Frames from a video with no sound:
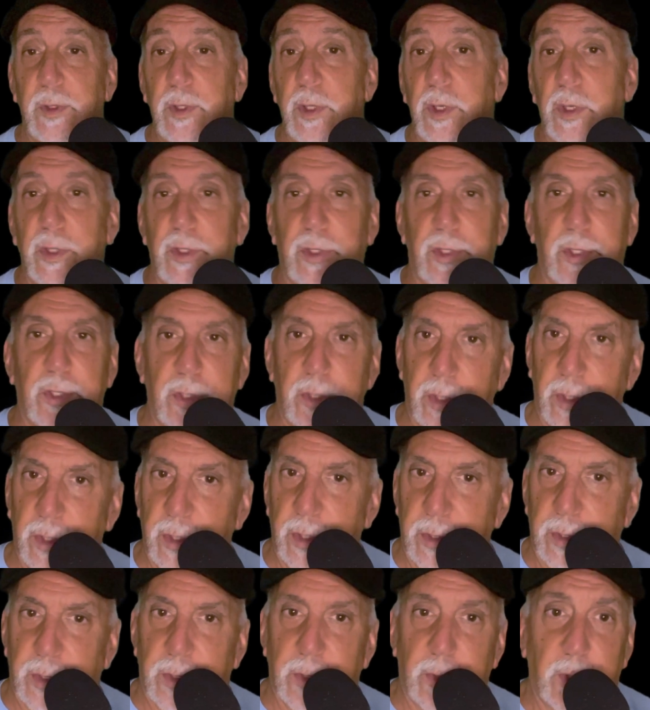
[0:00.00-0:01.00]
your
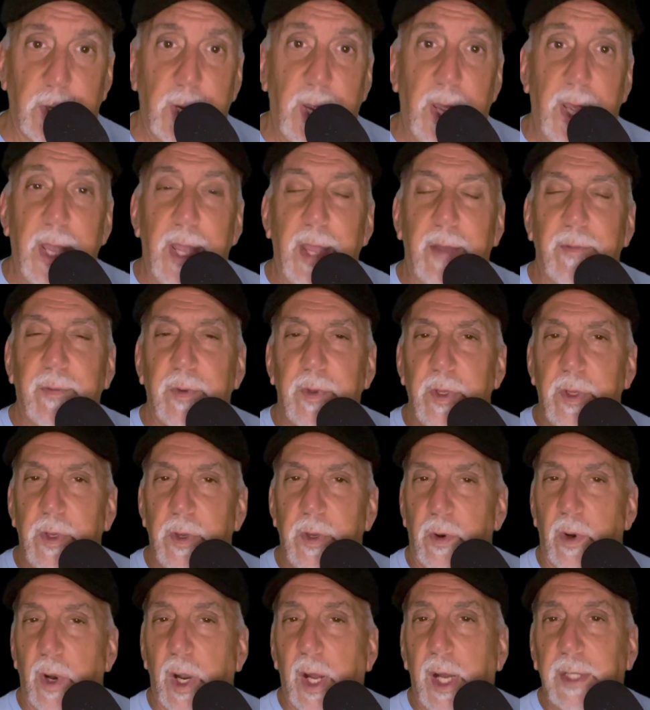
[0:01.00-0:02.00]
church, or if
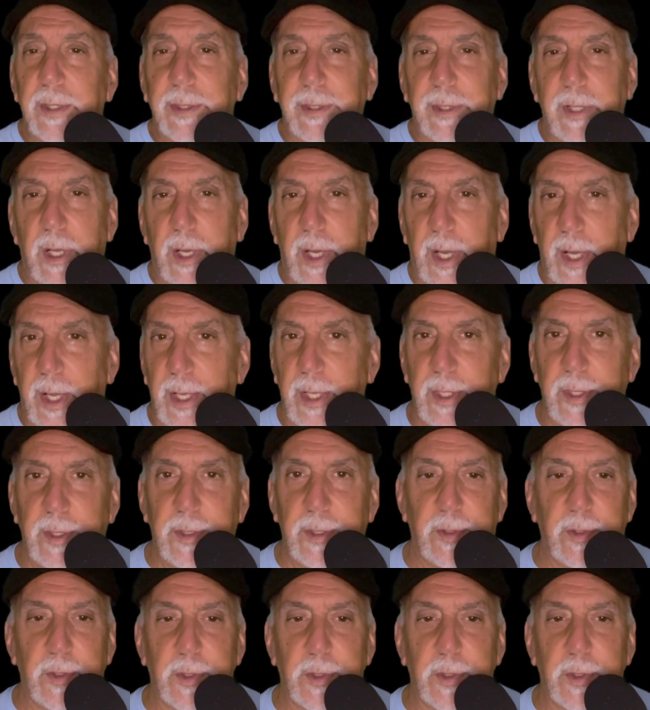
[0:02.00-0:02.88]
you're online,